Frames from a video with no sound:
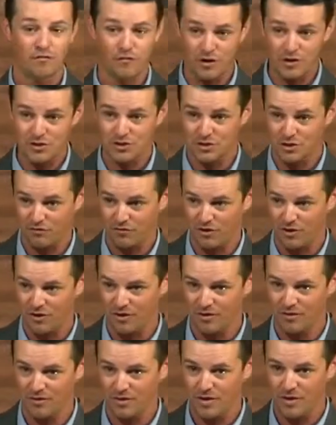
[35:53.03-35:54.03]
First of
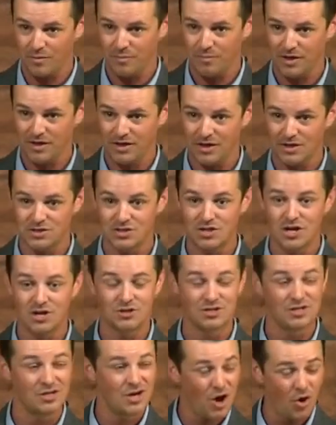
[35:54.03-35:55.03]
all, because
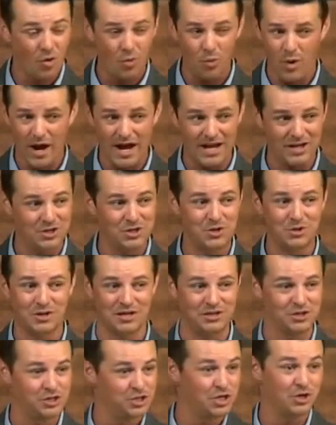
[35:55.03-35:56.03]
there's no way you
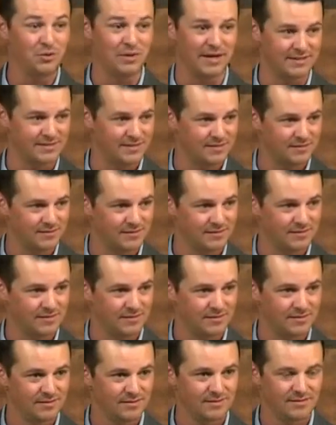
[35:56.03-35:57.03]
can do it.
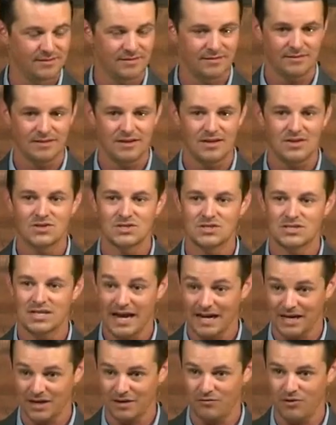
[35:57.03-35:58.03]

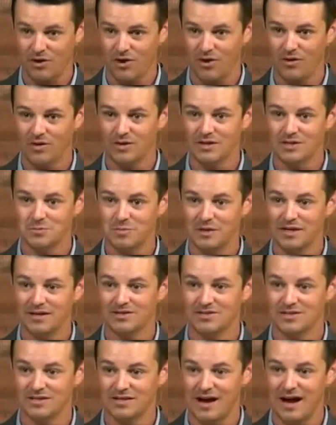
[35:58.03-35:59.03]
Second of all, it's
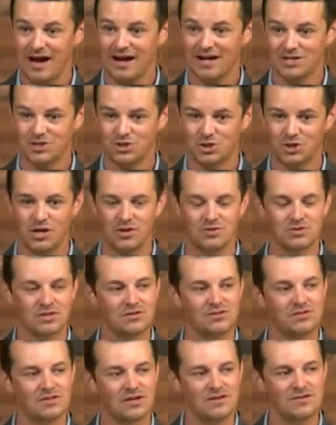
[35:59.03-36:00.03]
because God has
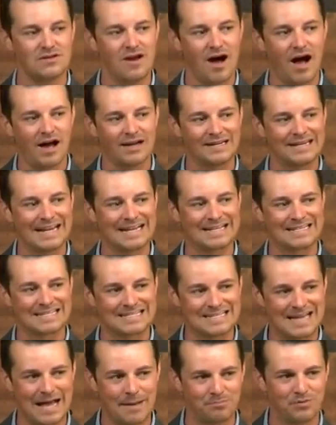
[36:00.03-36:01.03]
chosen to not
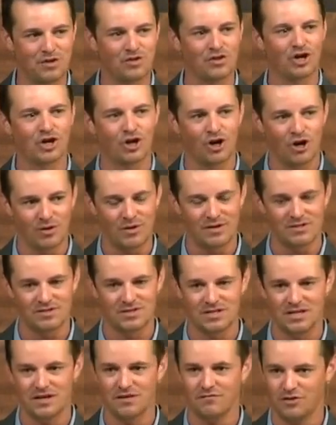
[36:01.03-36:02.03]
accept the
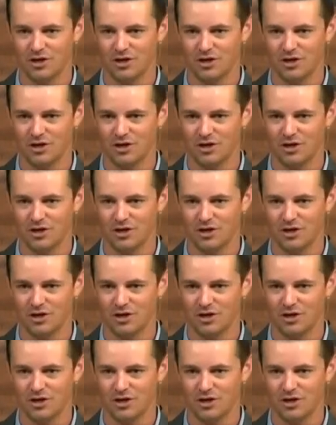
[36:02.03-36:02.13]
currency